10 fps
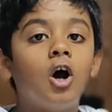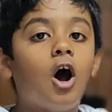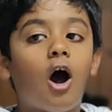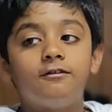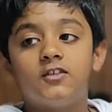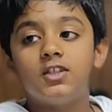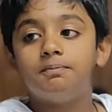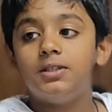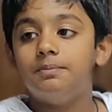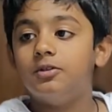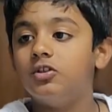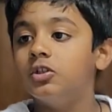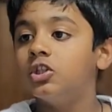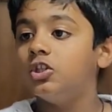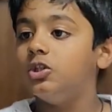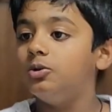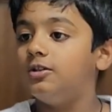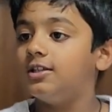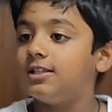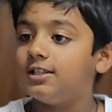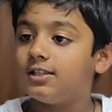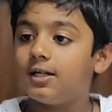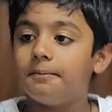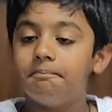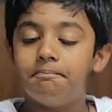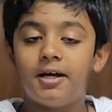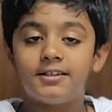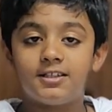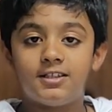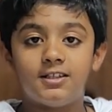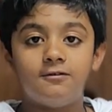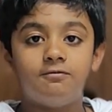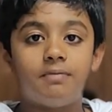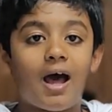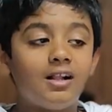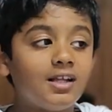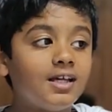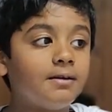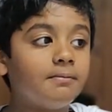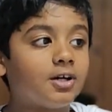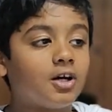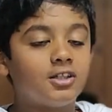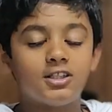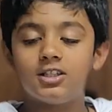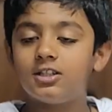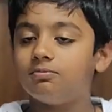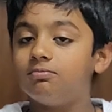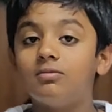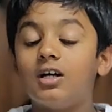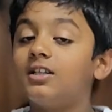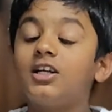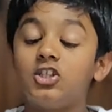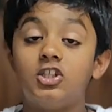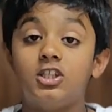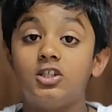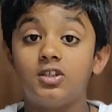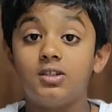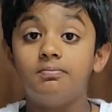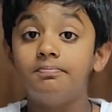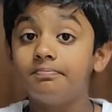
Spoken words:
Often people use it in competitive battling because it's a legendary.